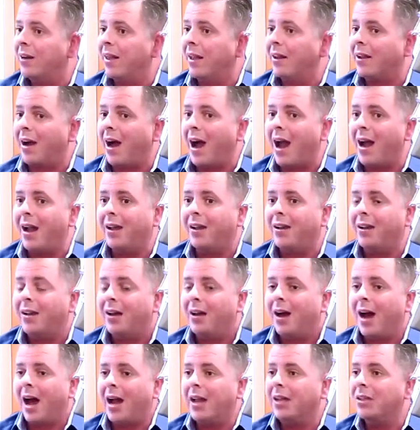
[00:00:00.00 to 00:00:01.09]
Like, I
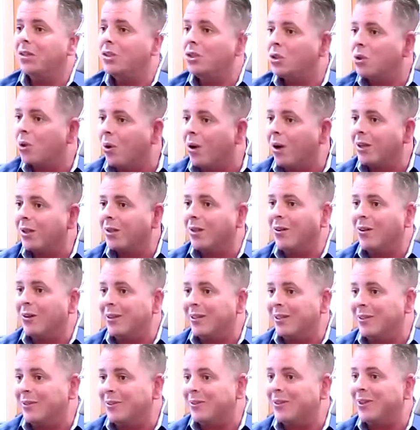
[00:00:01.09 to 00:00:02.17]
enjoy
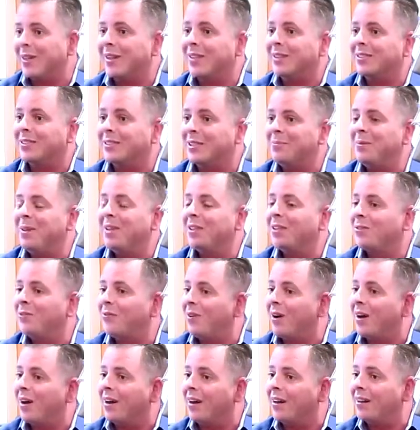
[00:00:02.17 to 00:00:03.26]
learning new things. To me, it's
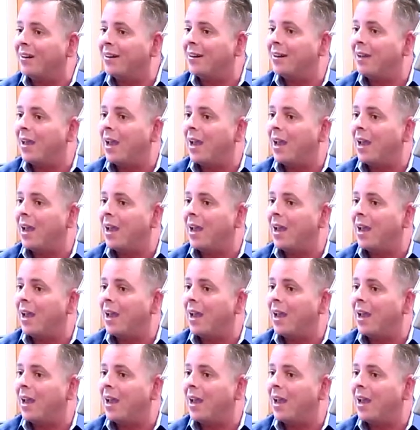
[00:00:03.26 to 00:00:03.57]
fun.